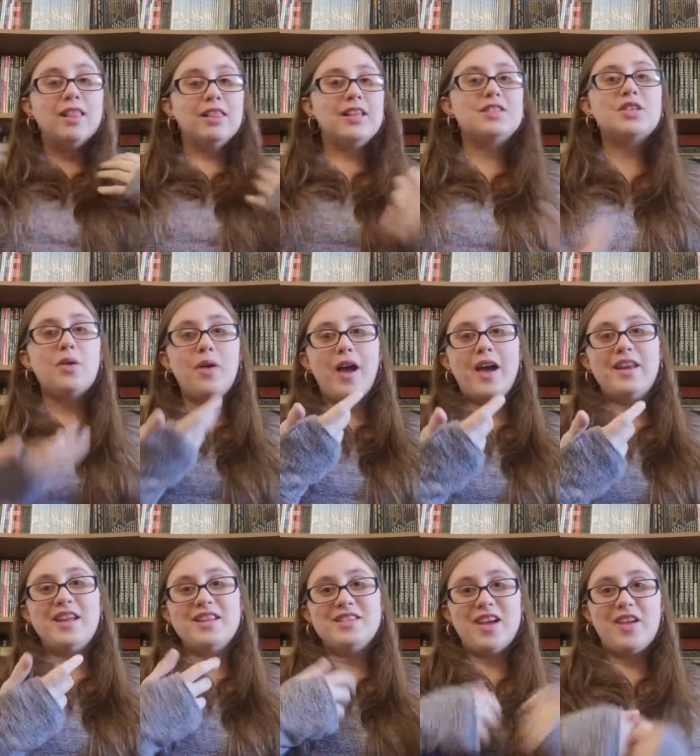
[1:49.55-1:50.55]
Let's go
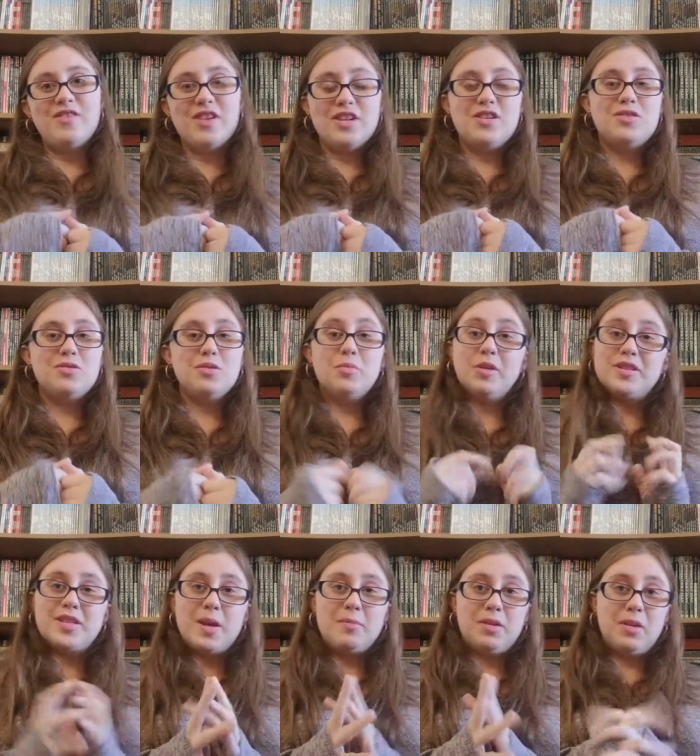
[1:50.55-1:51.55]
ahead and dive into the
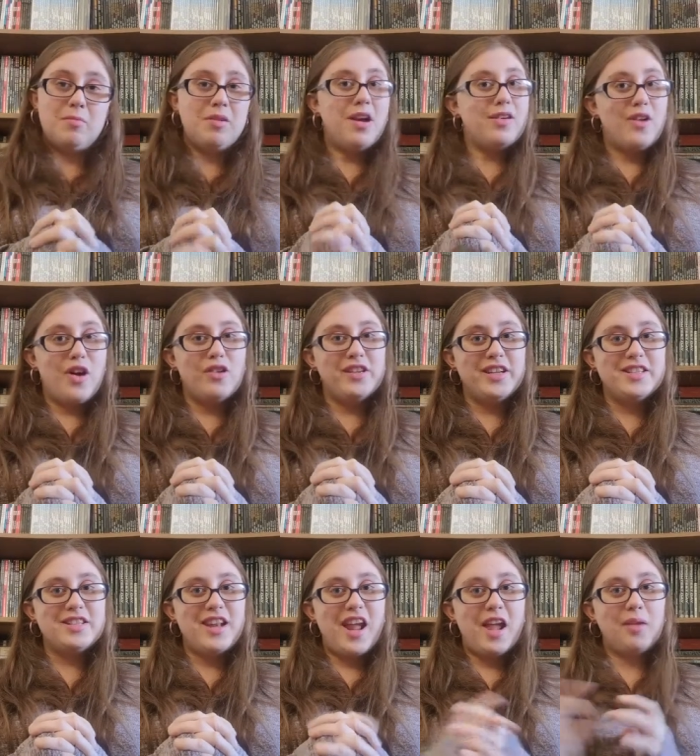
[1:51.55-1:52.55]
books that I'm going to be
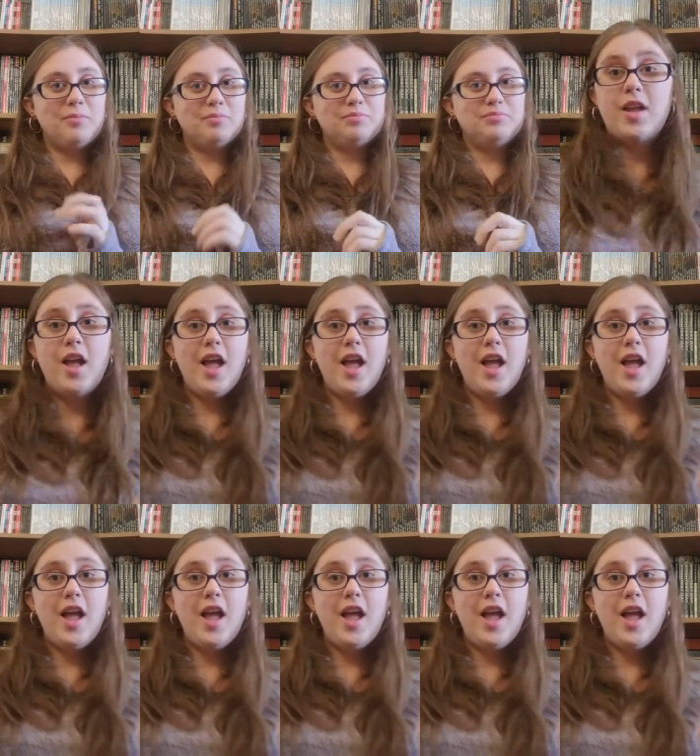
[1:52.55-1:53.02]
unhauling today.